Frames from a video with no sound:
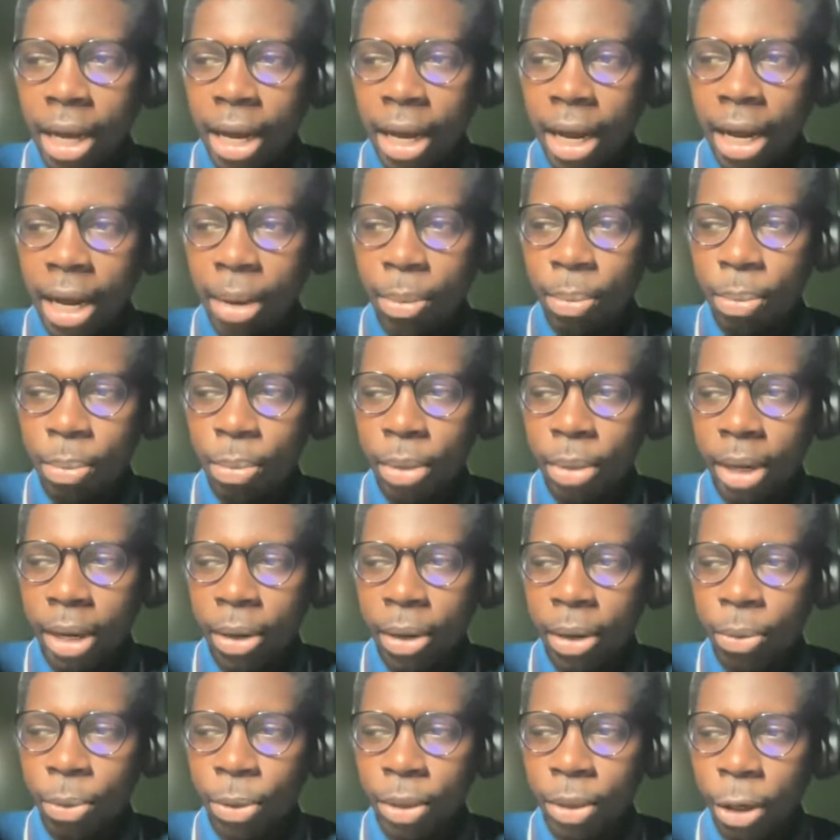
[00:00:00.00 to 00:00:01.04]

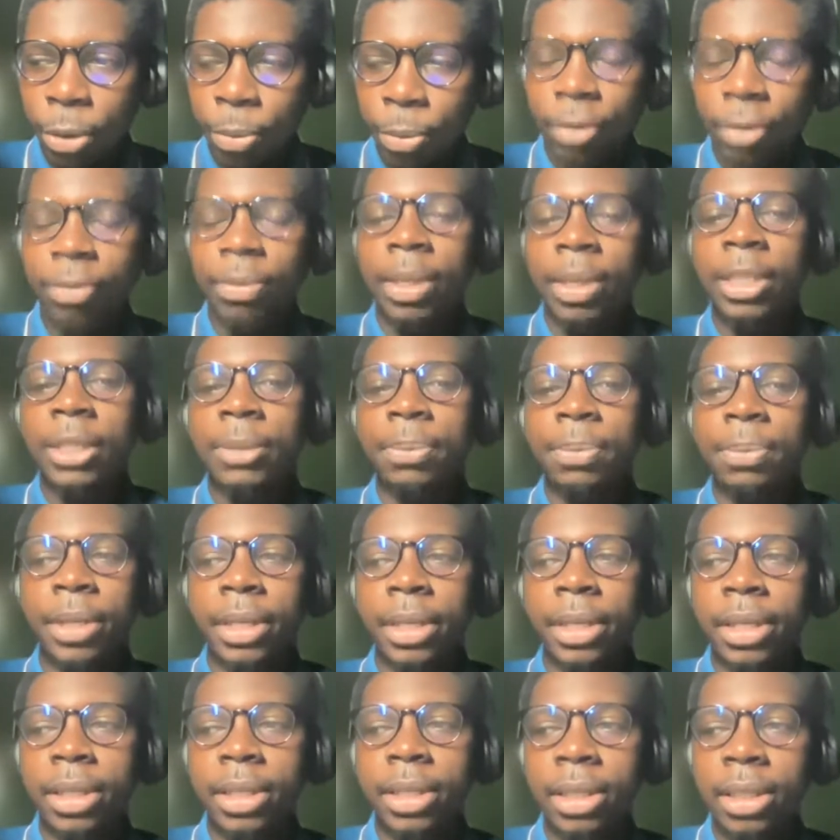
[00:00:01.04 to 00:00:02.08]
like what are your performance
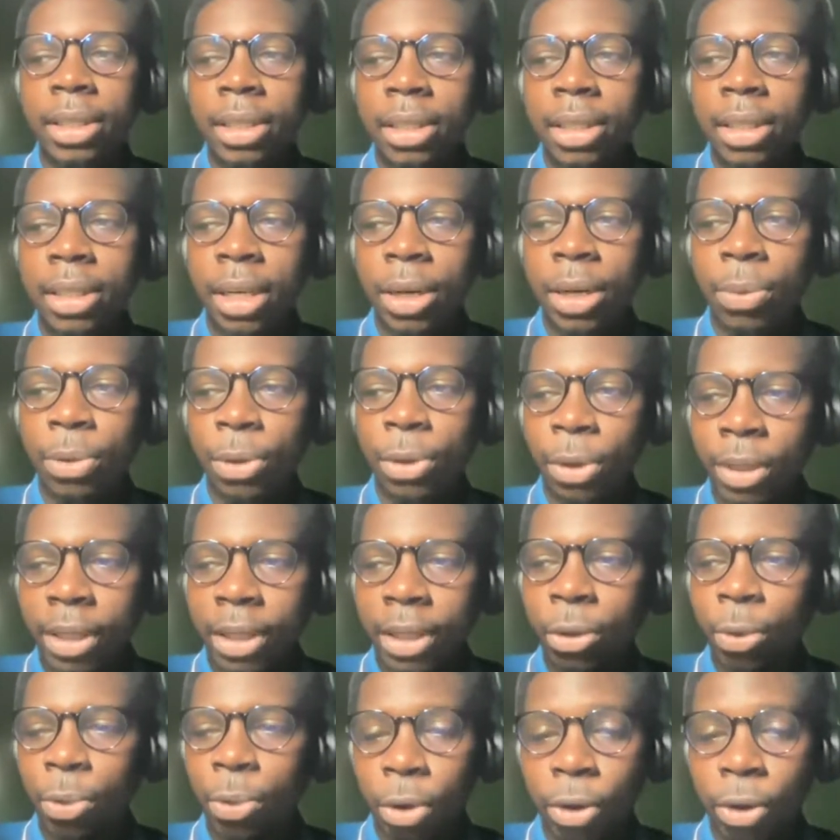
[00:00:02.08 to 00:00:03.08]
speed with Okteto?